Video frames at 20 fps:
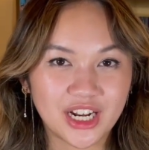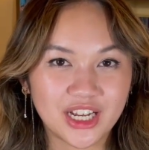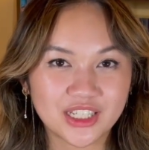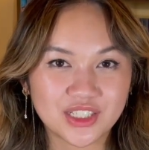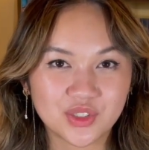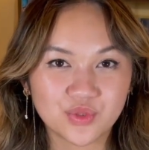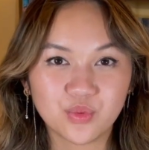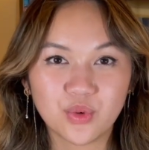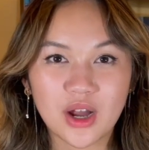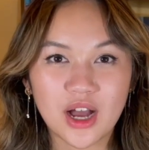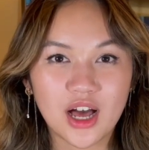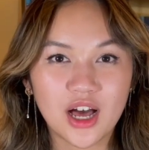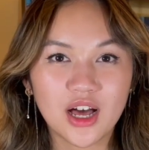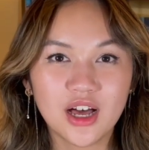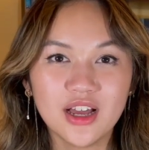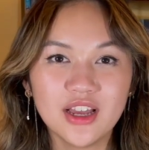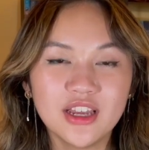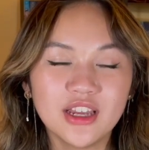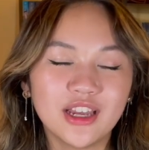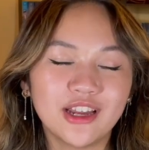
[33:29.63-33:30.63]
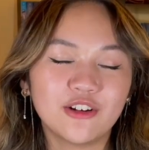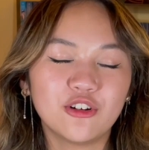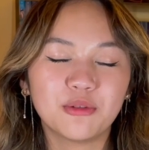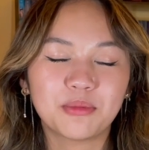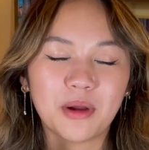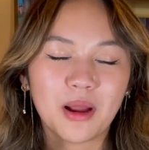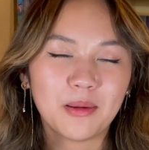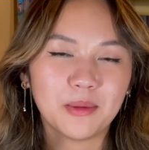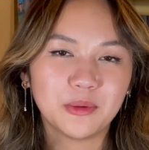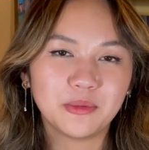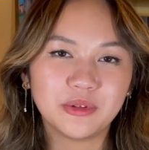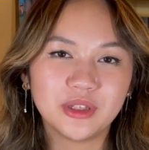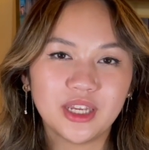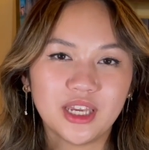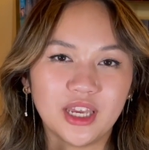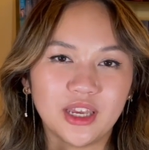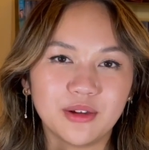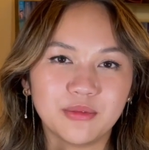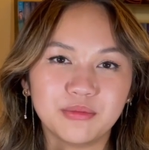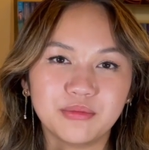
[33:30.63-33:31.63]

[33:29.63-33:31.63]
as well. It will probably